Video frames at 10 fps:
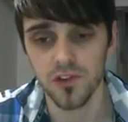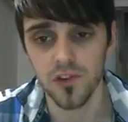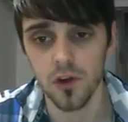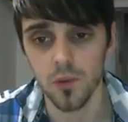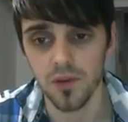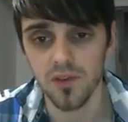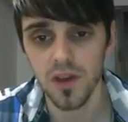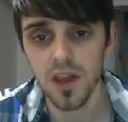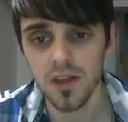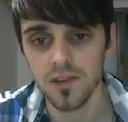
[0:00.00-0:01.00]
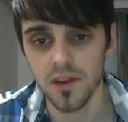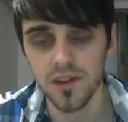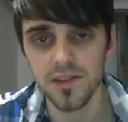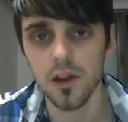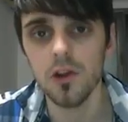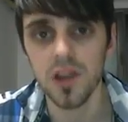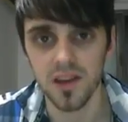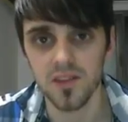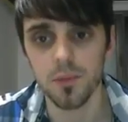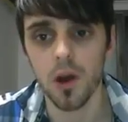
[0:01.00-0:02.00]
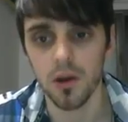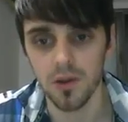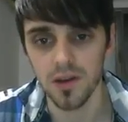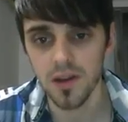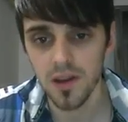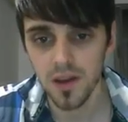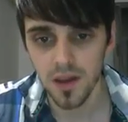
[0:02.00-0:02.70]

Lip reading: to start with. So they're slowly expiring.